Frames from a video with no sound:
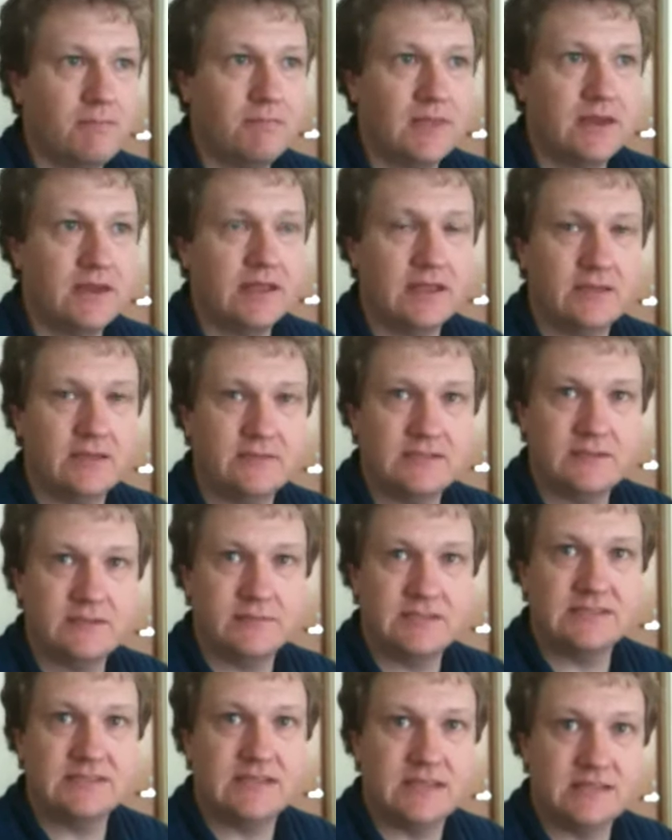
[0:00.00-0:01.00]
and it gives them
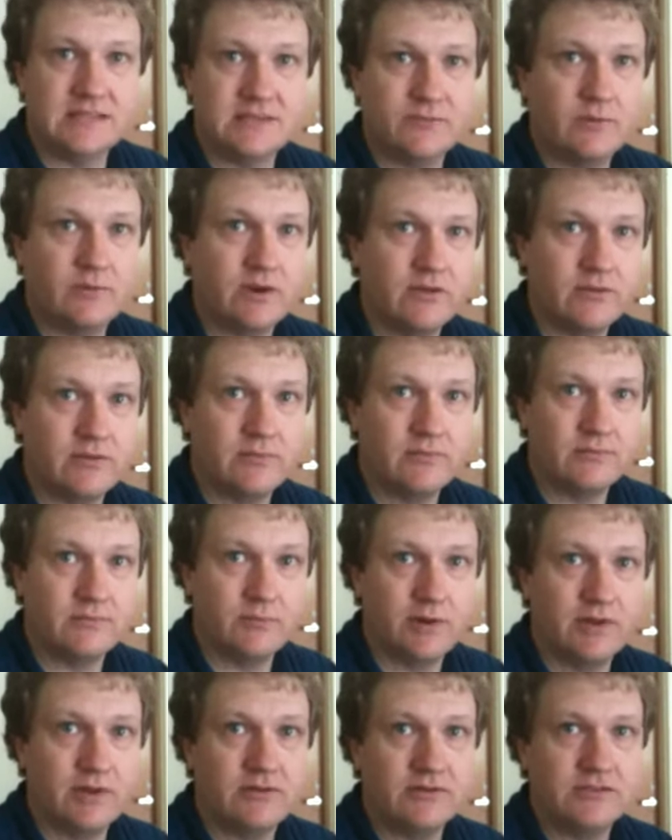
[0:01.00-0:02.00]
a sense of what
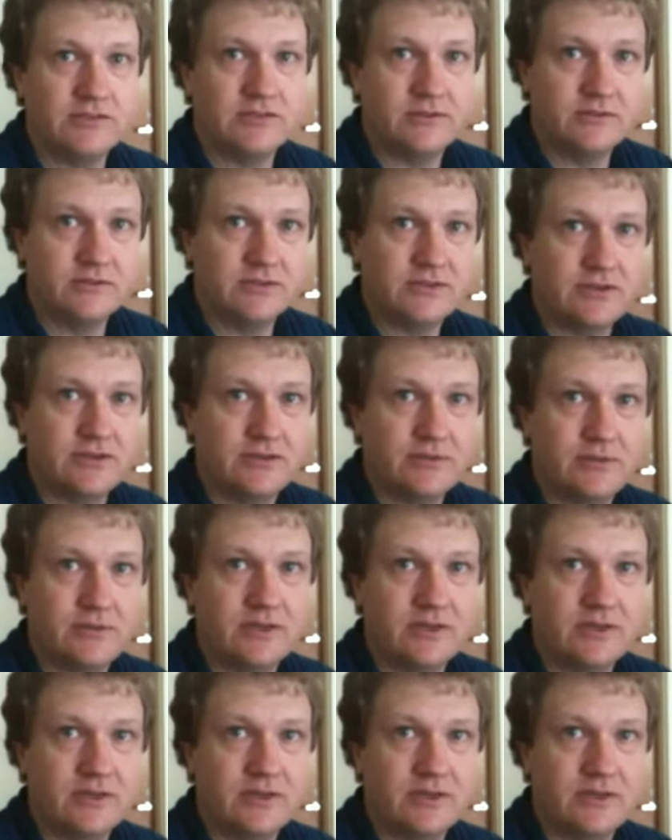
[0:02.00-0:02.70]
other students are doing.